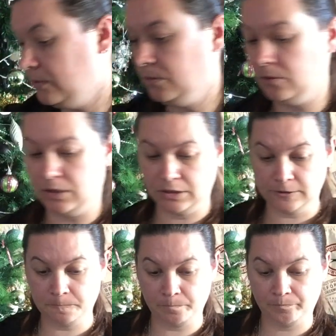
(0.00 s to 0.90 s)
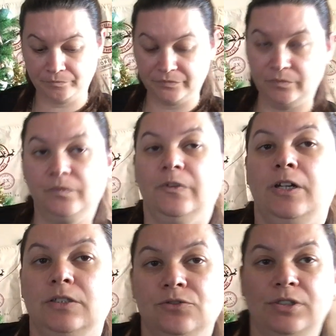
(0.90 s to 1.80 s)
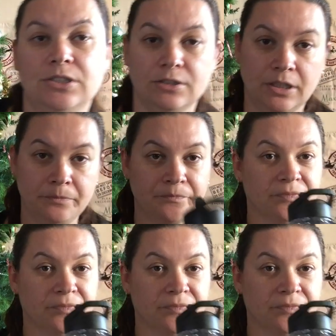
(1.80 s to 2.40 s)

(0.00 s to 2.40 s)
Oh. No, drink time.